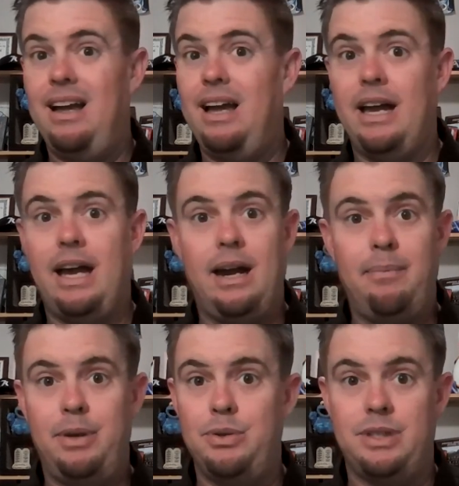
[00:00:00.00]
I got to
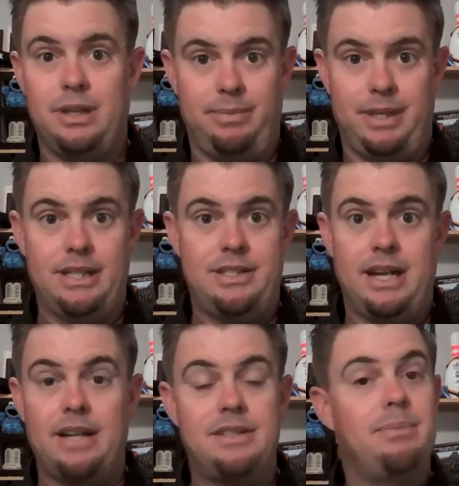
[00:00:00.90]
do something. It's
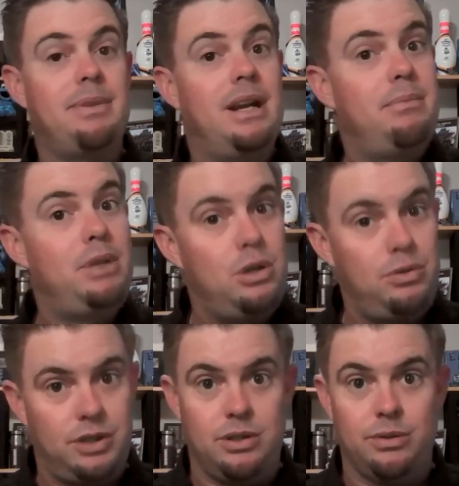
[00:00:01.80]
not something I'm
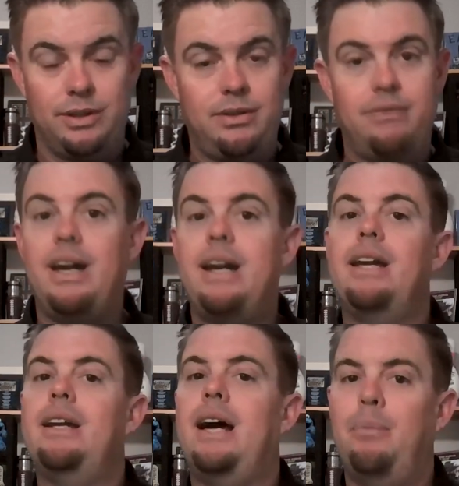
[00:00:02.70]
used to doing, so I've got to
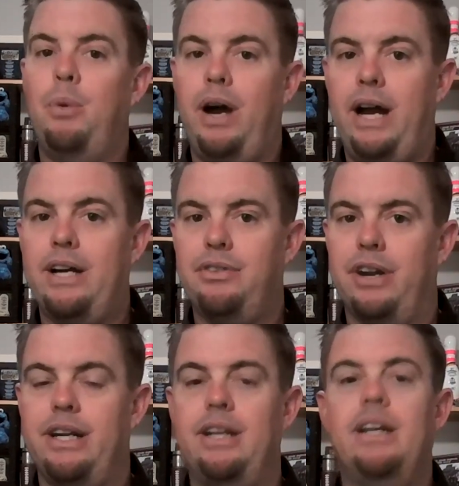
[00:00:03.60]
get more
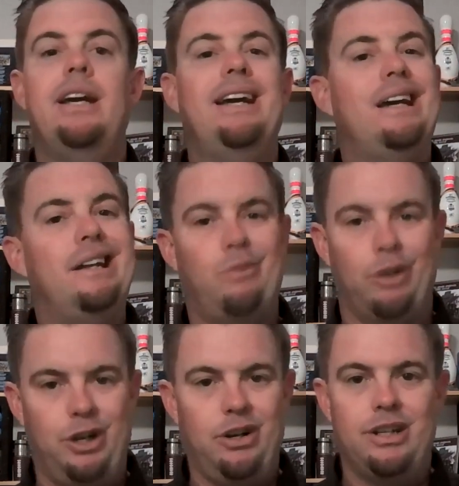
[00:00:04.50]
hydrated. In
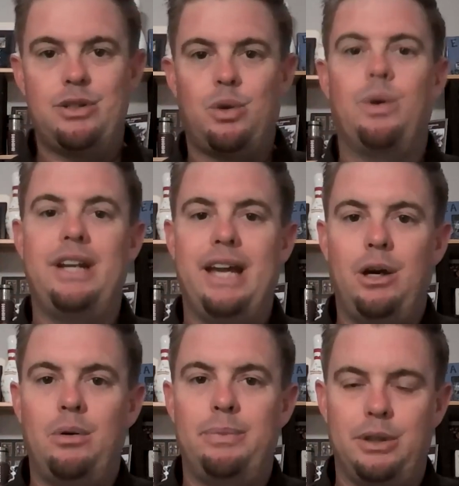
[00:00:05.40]
return, it's going to
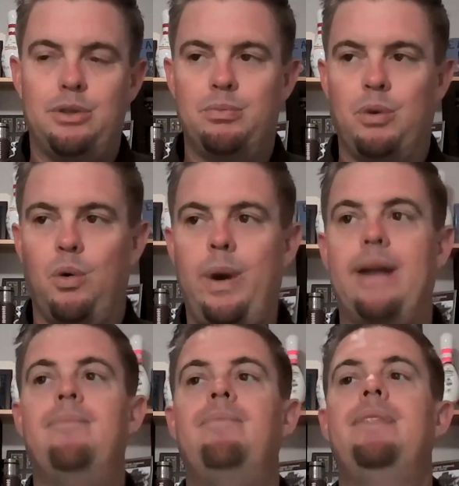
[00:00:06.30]
help me lose more weight.
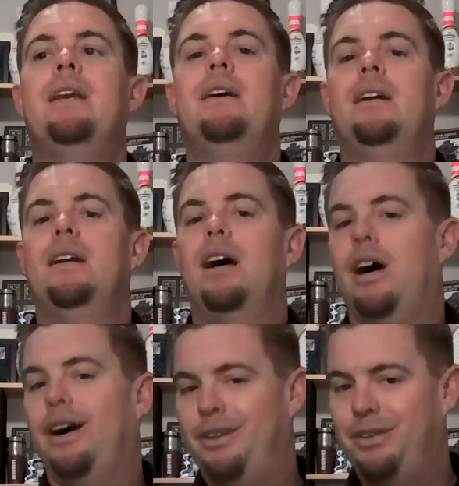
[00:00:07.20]

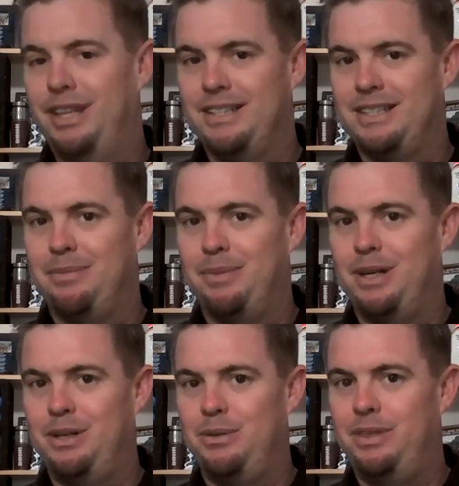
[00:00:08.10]
Other things that I'm going to
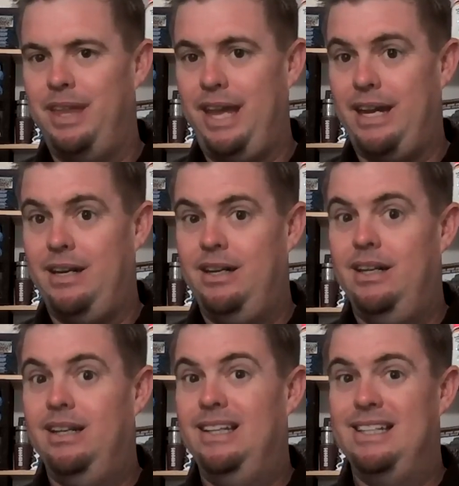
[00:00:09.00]
do with that
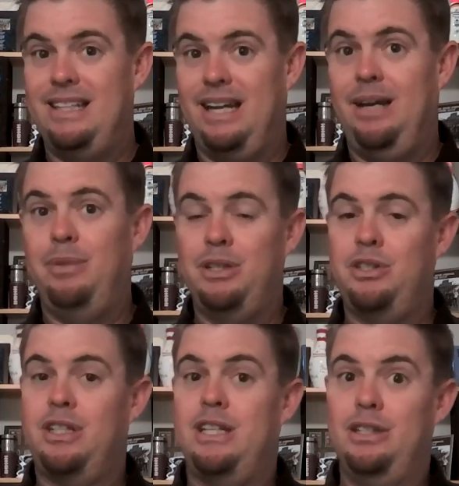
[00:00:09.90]
is I'm going to
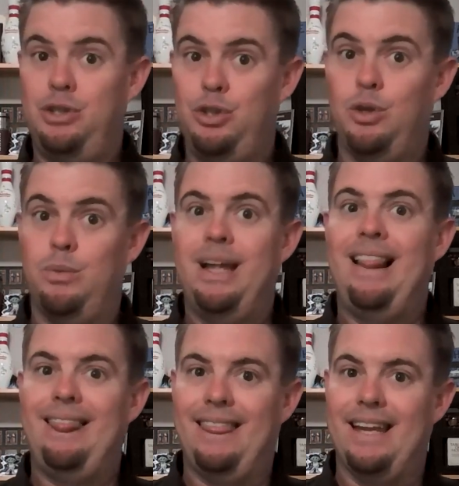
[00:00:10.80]
consume
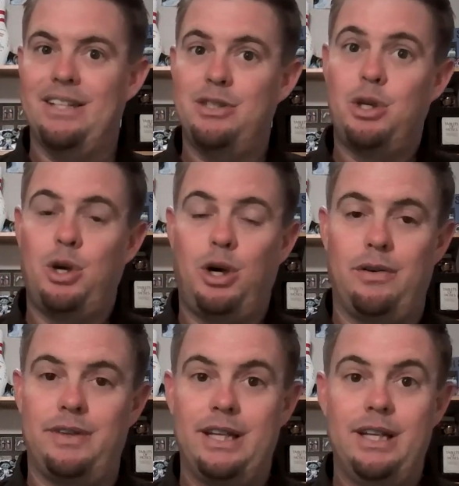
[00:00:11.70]
less
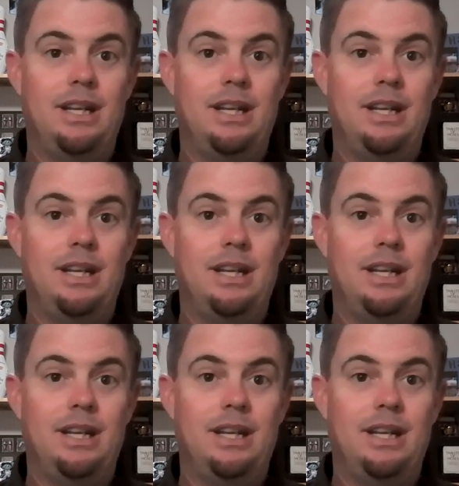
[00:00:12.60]
coffee,